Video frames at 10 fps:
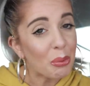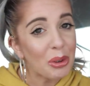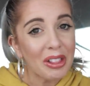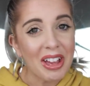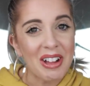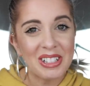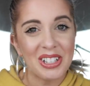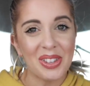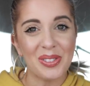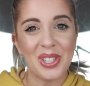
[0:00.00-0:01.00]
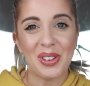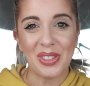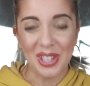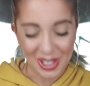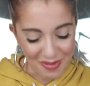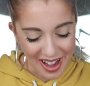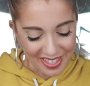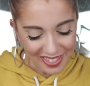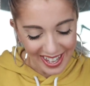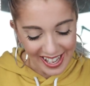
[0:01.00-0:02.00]
really outdid themselves this
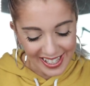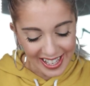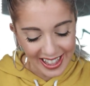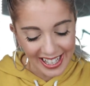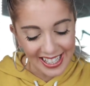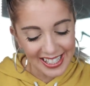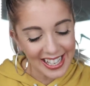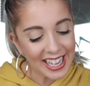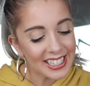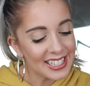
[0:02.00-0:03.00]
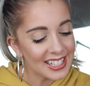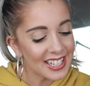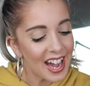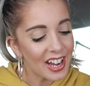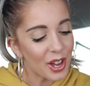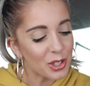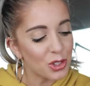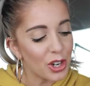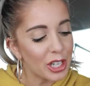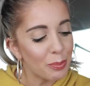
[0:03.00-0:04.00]
month, is the Sand and Sky
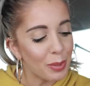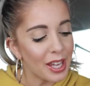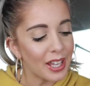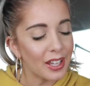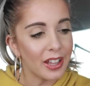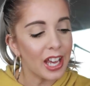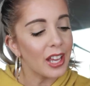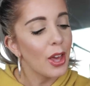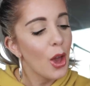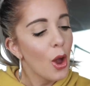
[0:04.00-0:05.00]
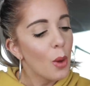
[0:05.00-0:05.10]
Australian Pink Clay